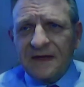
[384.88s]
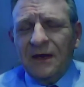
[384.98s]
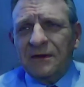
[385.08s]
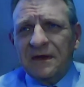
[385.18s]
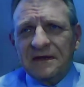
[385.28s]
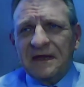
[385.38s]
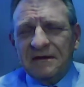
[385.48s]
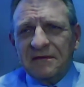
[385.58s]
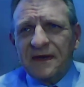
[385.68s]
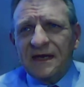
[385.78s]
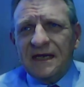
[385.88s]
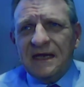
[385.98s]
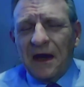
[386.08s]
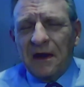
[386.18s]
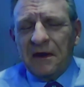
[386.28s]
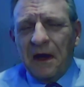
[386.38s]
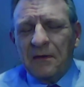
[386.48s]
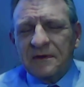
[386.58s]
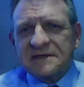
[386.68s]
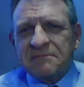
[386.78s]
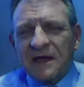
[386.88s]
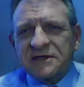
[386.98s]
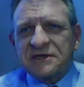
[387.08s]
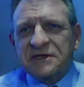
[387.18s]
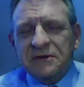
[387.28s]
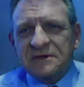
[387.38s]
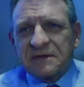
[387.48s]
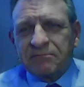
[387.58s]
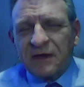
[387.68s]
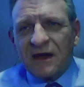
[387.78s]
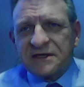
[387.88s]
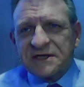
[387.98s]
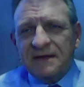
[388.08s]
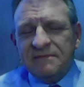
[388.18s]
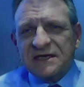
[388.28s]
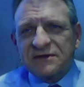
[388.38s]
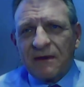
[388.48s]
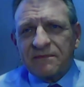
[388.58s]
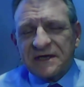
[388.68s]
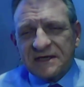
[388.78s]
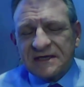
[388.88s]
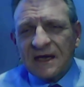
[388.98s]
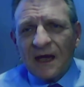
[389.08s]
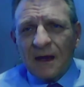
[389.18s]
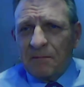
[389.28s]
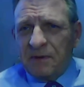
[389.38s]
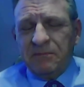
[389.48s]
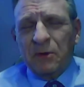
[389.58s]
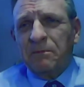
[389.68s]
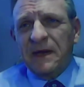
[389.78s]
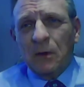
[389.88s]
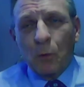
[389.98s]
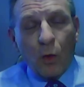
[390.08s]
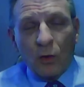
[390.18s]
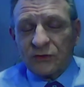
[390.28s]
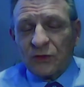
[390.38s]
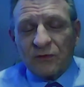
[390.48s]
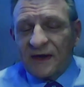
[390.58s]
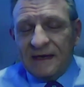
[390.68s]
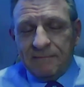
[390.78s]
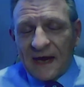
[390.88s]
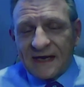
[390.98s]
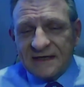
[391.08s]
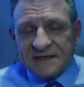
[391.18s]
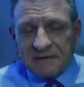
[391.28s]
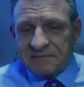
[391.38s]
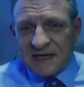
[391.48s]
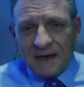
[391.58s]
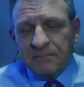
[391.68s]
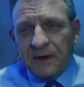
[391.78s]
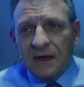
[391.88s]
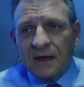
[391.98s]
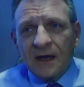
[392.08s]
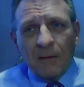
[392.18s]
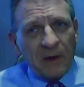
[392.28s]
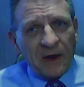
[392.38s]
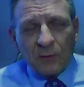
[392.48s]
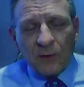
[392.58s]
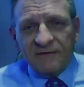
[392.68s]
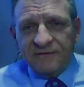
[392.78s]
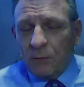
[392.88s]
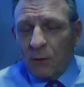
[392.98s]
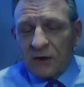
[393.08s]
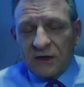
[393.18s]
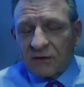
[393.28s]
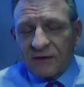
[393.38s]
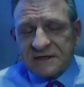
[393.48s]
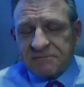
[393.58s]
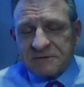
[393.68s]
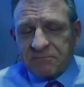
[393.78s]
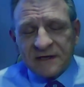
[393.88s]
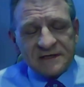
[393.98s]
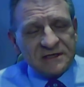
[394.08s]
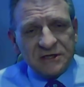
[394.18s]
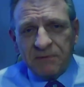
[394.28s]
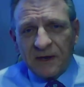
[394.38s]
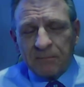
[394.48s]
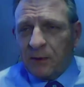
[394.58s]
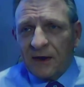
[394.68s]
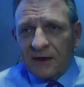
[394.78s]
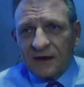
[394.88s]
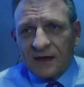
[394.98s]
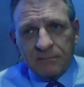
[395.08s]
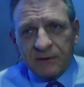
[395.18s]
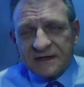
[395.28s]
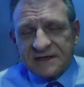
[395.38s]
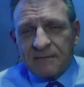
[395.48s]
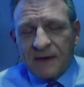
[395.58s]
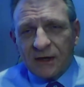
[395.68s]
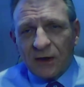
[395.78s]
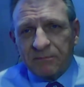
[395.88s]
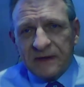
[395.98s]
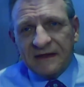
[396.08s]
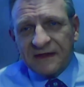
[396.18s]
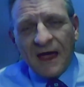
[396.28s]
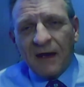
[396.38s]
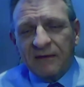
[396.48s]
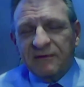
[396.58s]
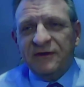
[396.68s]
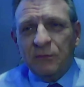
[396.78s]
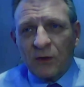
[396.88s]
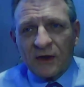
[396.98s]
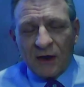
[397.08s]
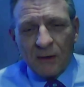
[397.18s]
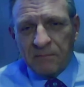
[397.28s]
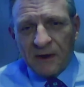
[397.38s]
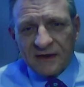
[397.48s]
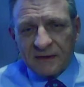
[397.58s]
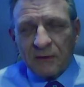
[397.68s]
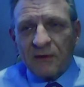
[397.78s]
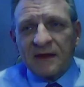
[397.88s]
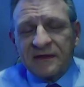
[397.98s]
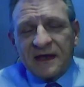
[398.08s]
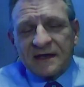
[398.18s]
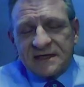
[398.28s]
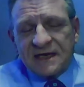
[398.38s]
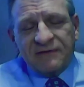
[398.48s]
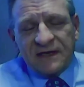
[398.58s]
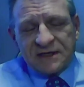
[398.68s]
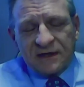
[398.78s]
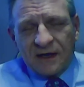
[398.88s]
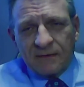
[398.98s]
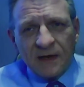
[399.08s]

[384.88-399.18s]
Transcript: you know, they're really owe oh, oh, as much to supply chain disruptions, people being warned already back in September. By the way, if you want your Christmas presents, you better buy early because they may not be there if you want to go and buy them around Thanksgiving time.